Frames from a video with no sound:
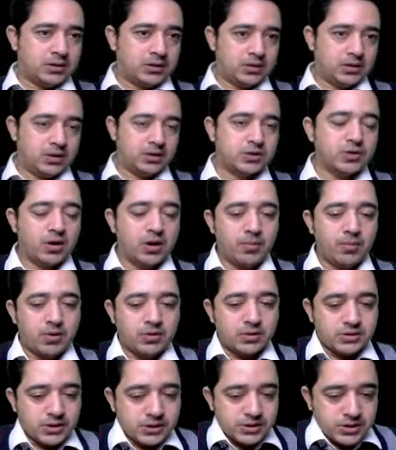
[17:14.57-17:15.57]
This is all about
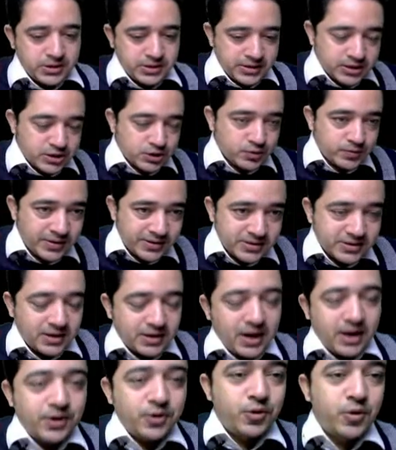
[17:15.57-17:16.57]
the session, dear students, and
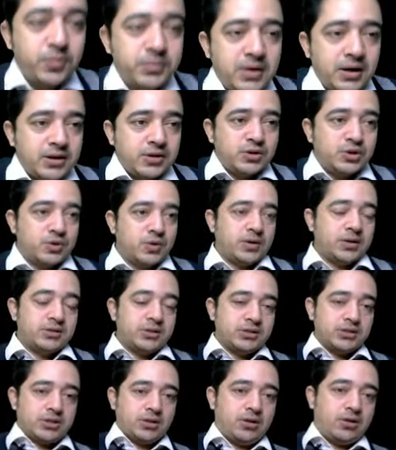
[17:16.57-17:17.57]
I hope that you enjoyed the
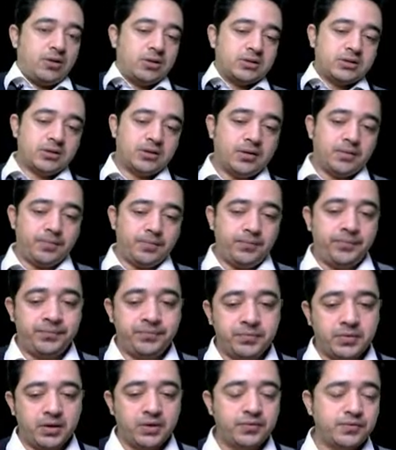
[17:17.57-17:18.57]
session a lot.
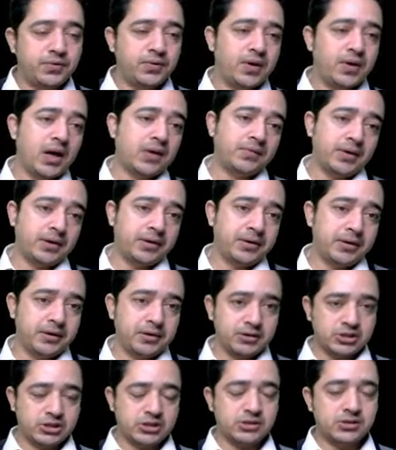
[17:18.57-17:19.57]
If you have any
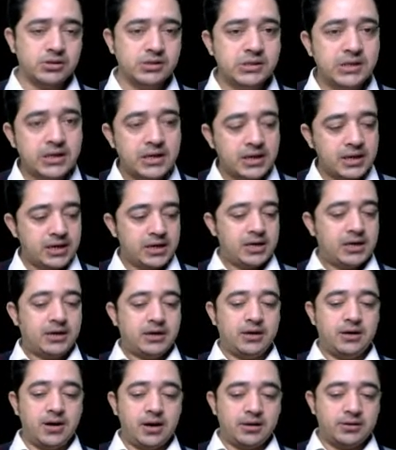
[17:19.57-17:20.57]
questions
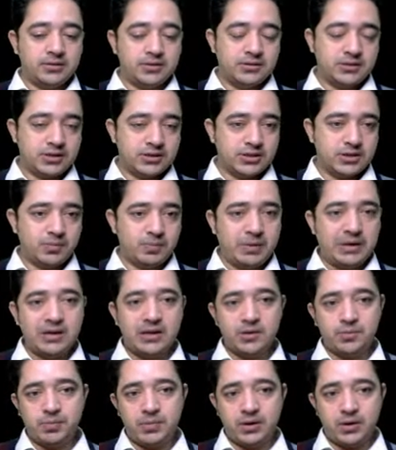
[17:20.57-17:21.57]
regarding the session, please
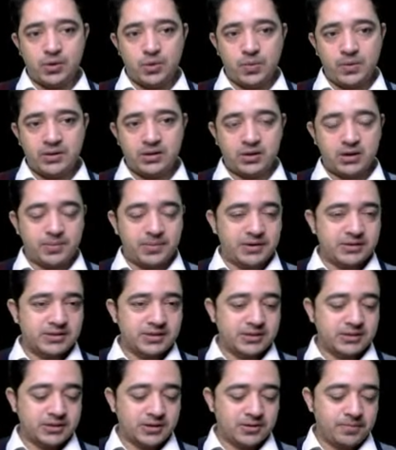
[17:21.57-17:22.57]
let me know in the comment
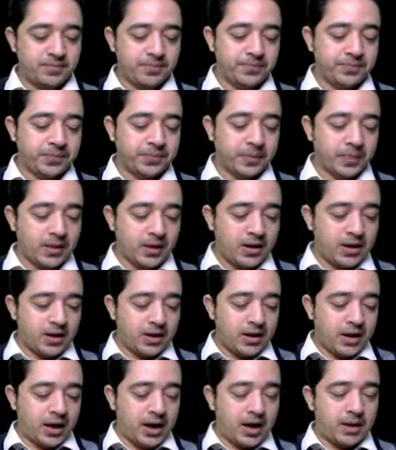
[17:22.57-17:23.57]
section.
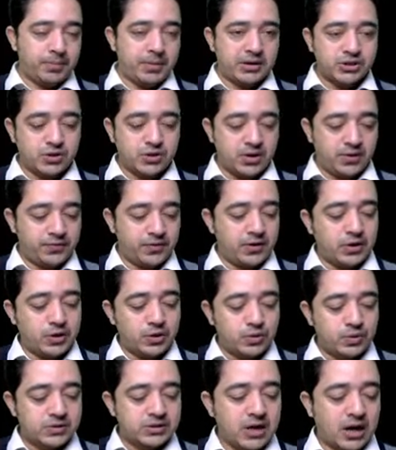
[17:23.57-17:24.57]
And make sure if you are new
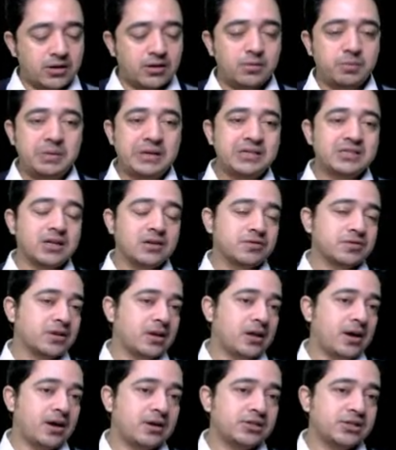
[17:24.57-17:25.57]
to this channel, please
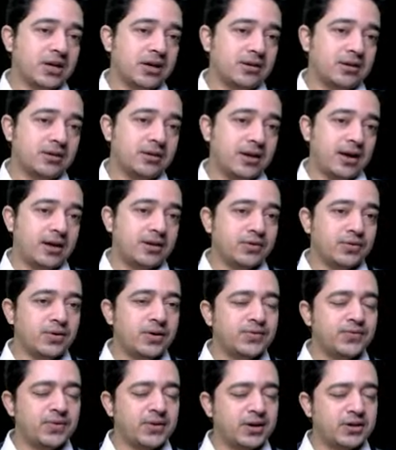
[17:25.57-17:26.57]
subscribe our channel and do
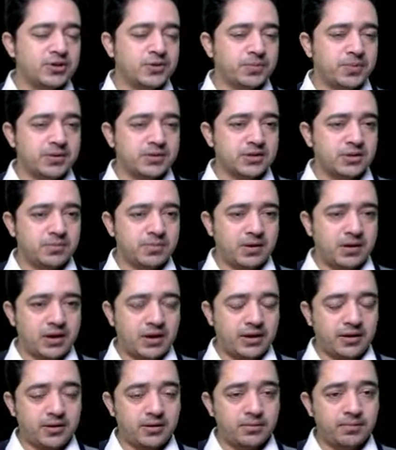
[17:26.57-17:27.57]
not forget to press the bell
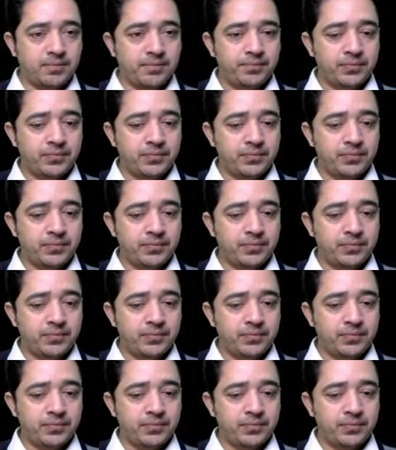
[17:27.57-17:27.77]
icon.